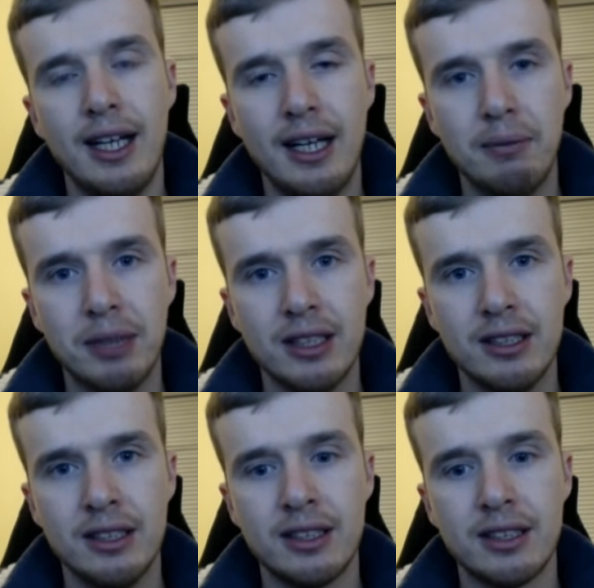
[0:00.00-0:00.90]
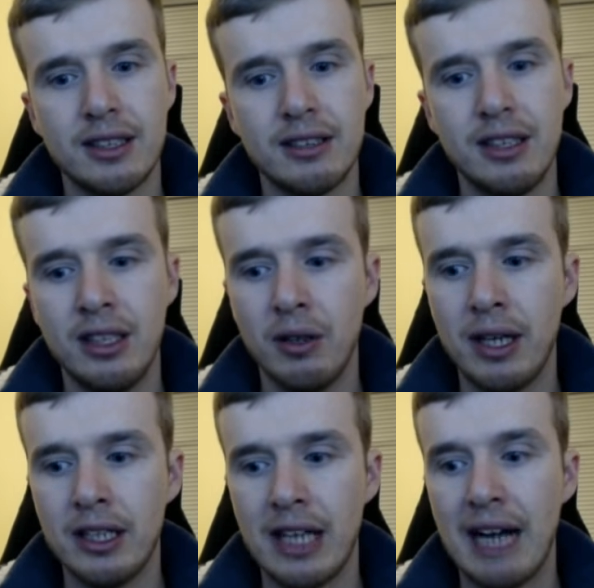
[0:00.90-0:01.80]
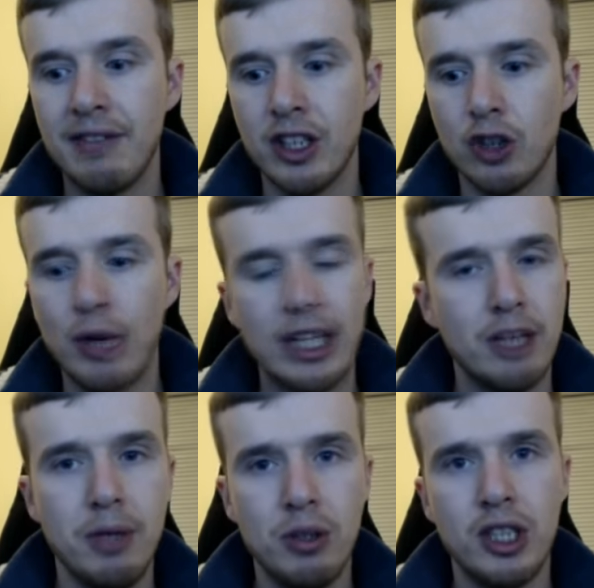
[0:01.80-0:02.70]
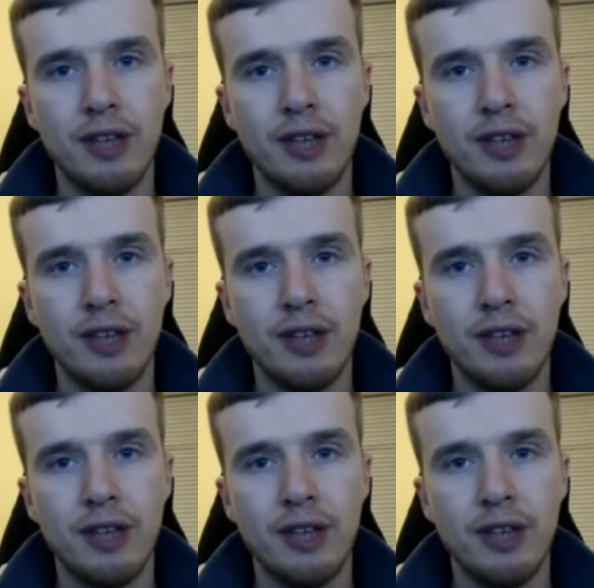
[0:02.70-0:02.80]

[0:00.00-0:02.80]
because I have a great community on